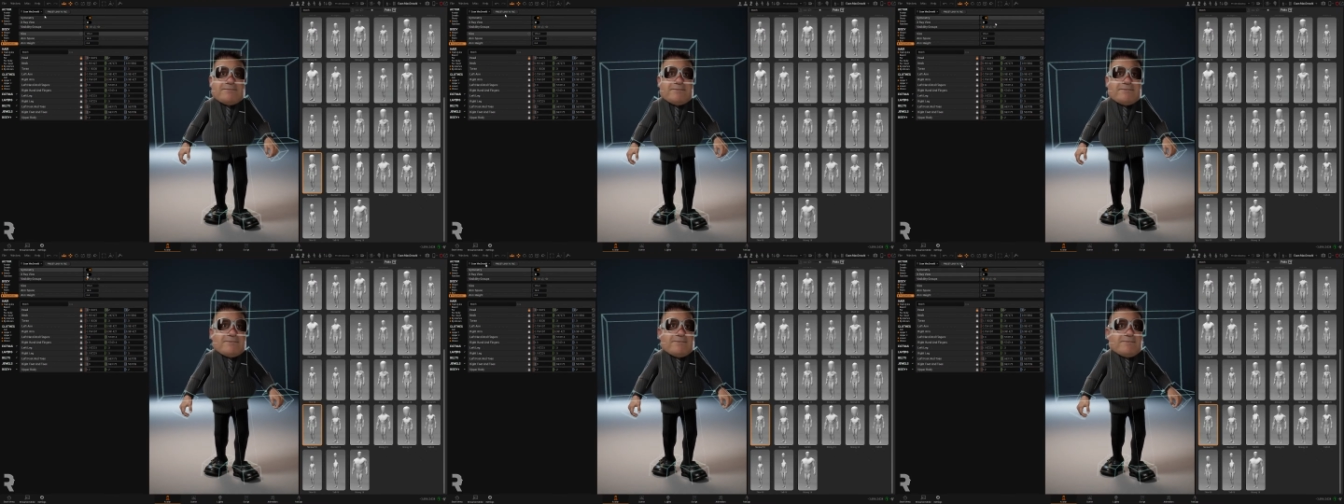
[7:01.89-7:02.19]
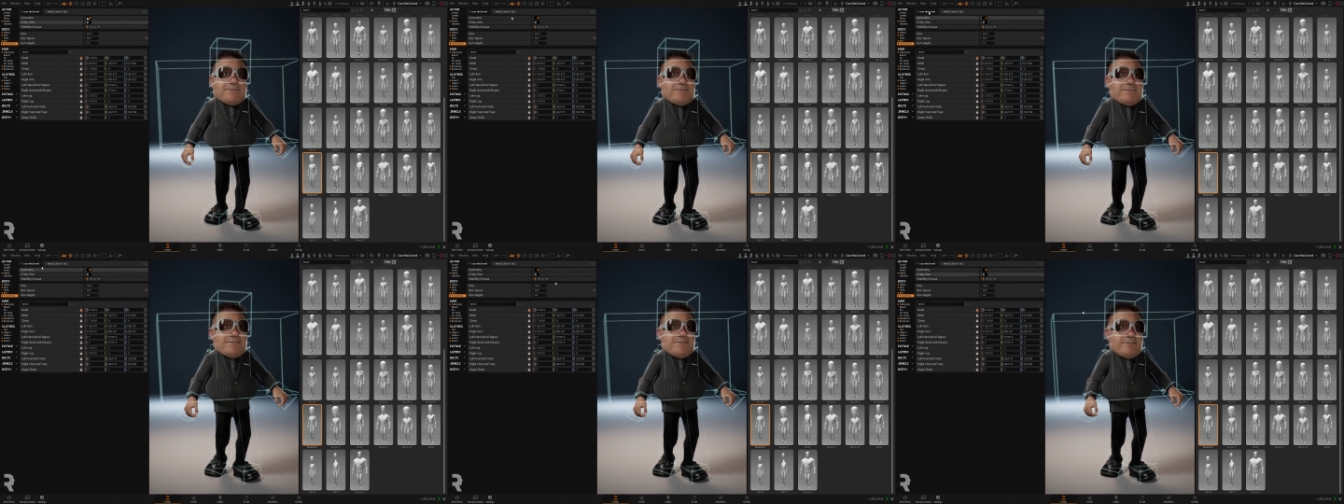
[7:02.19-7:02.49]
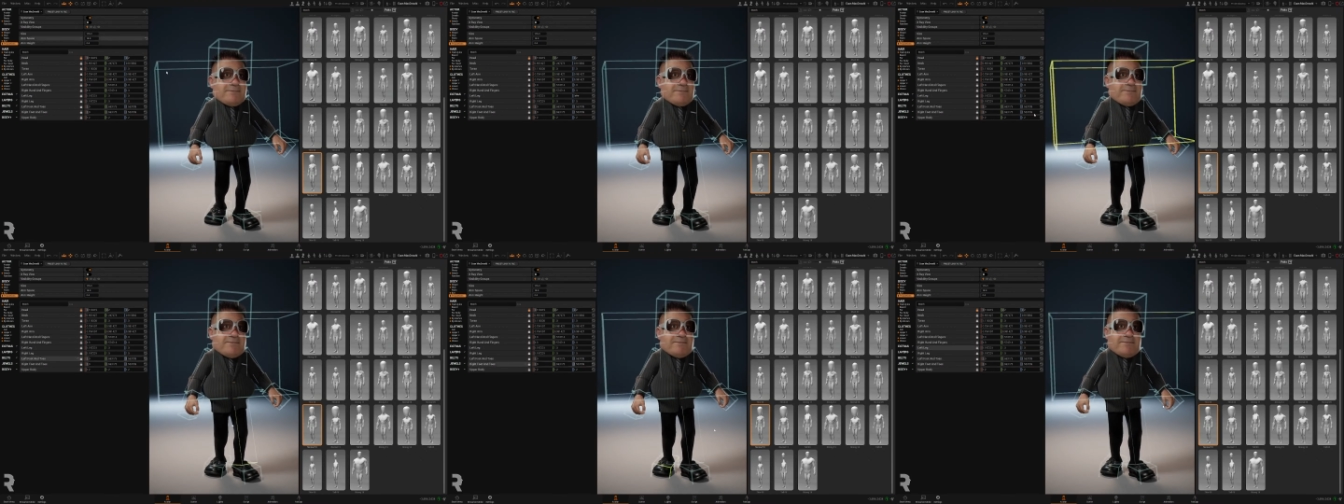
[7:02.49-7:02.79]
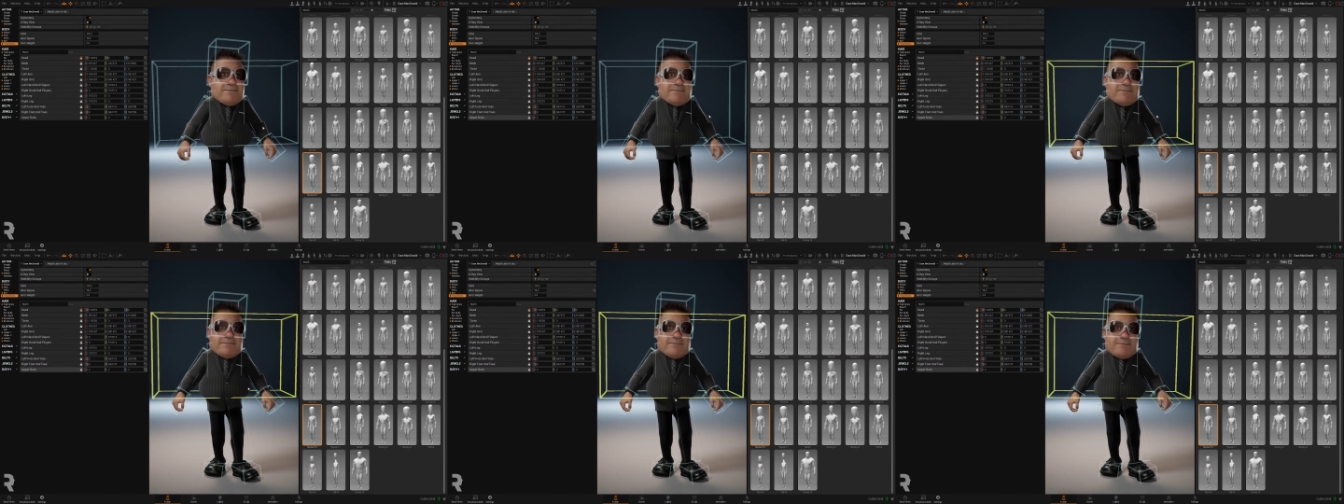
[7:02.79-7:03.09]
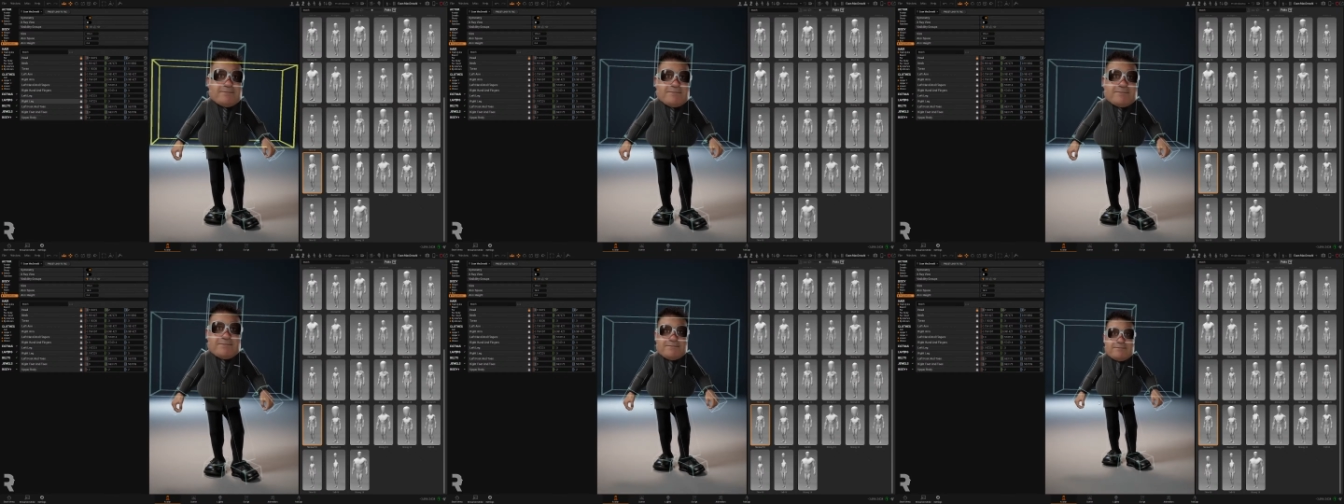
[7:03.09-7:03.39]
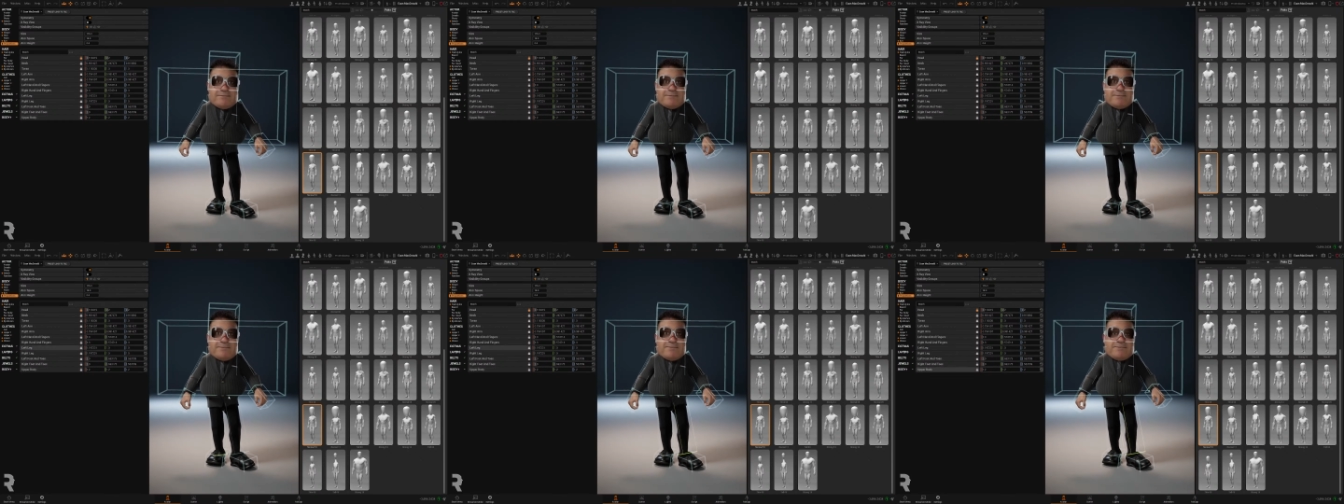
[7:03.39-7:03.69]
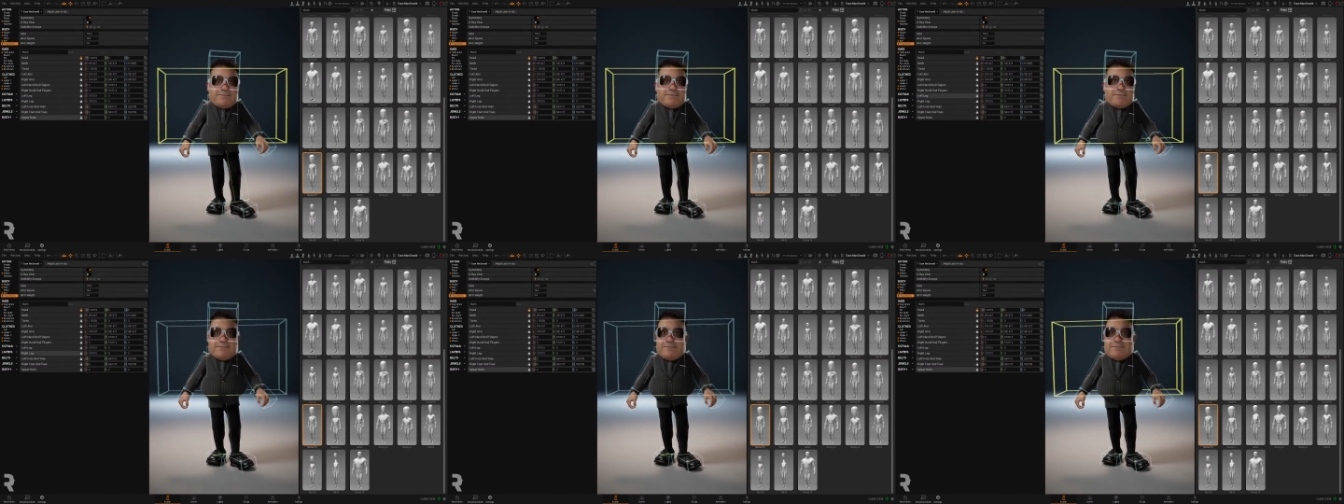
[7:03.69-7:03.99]
his arms out a little bit, a
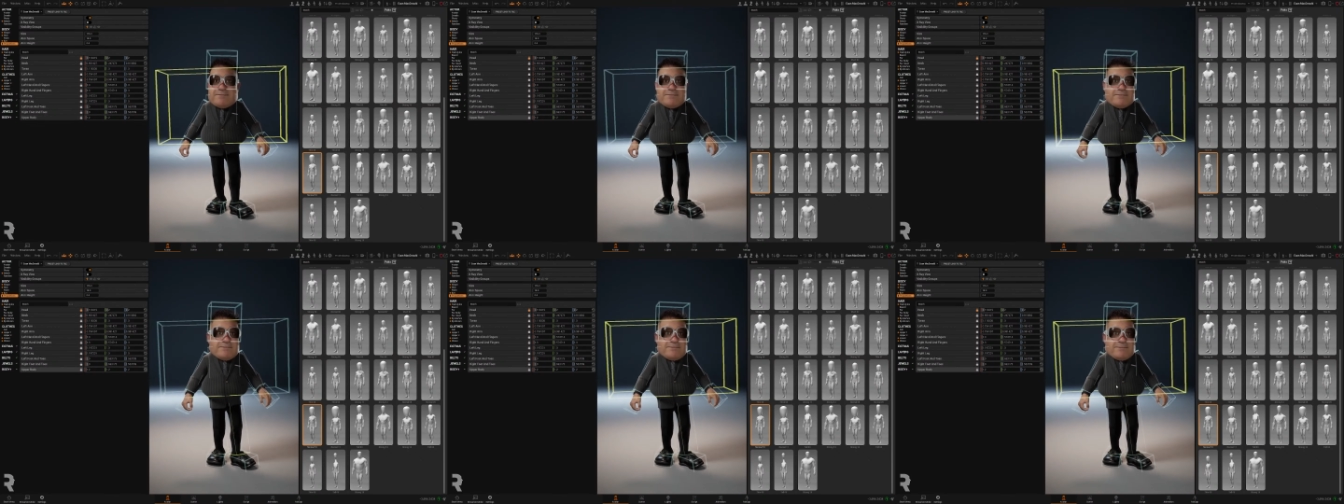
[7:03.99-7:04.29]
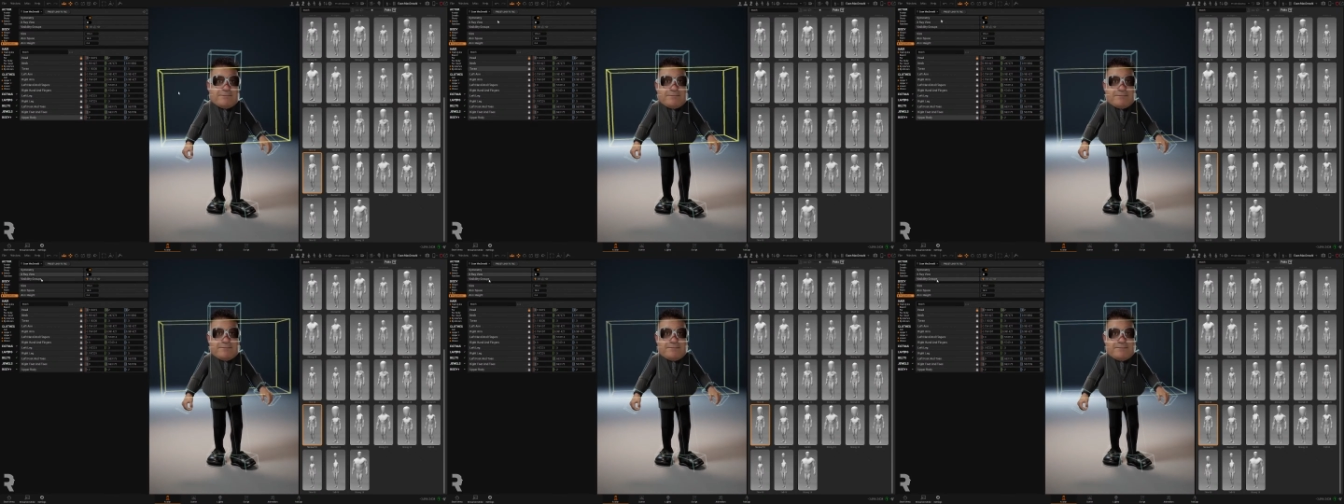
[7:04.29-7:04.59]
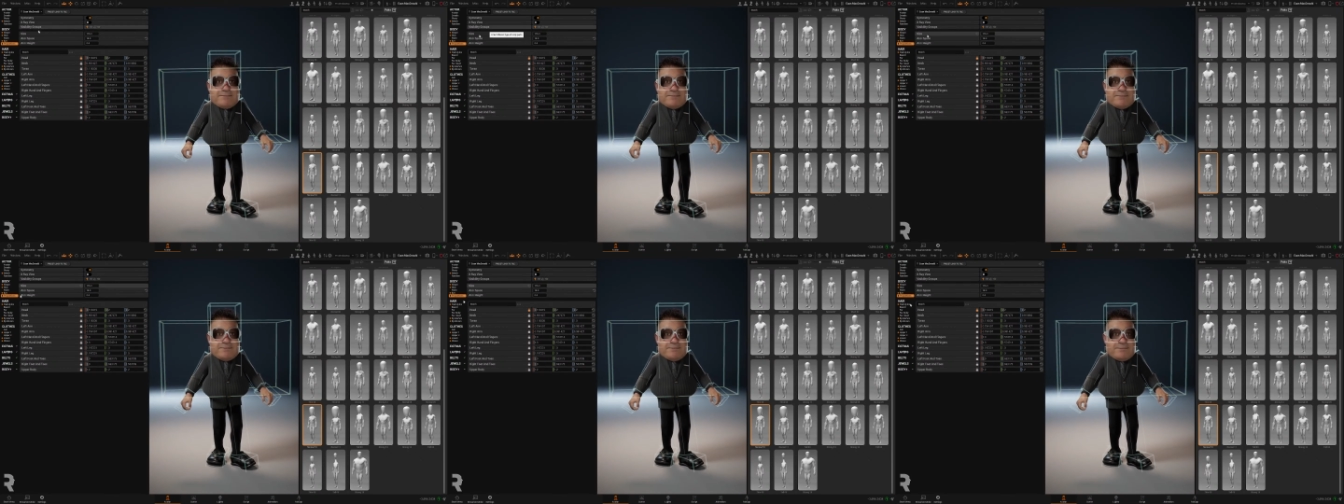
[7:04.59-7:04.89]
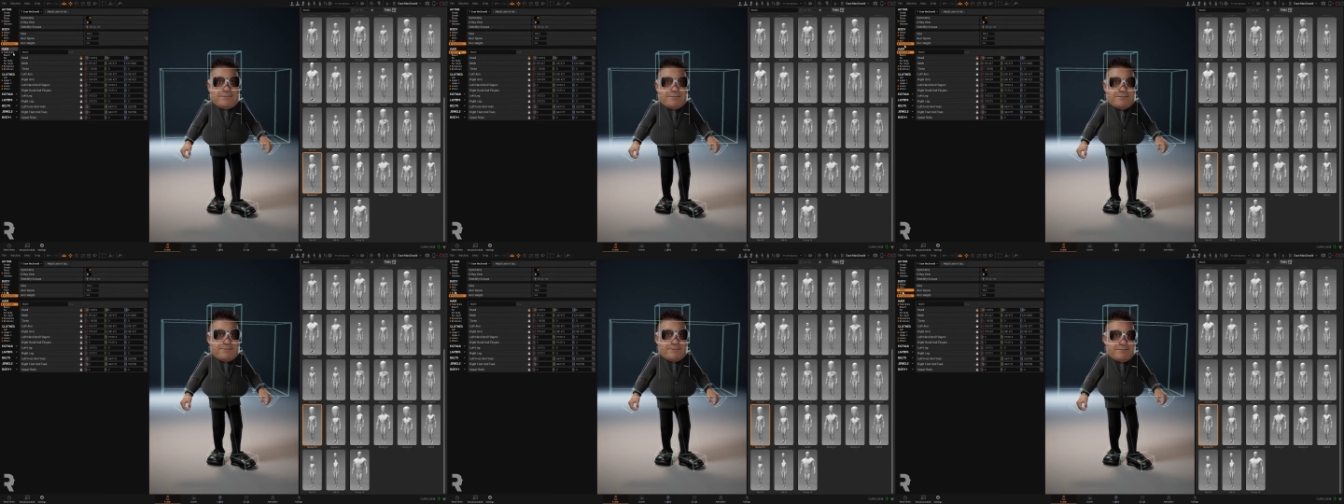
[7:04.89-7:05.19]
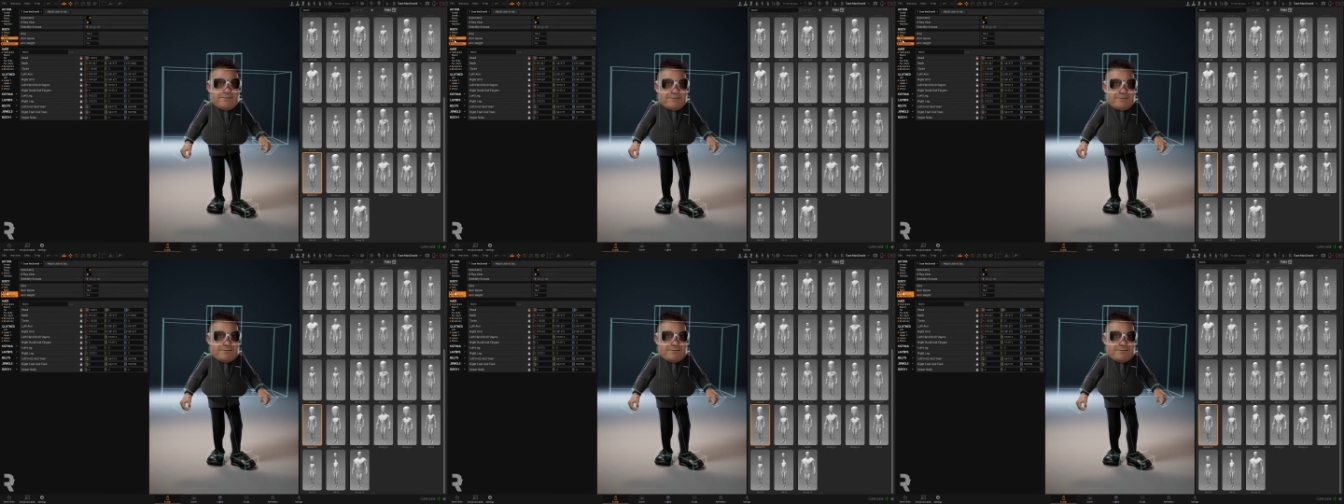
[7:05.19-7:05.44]
little bit more. Um,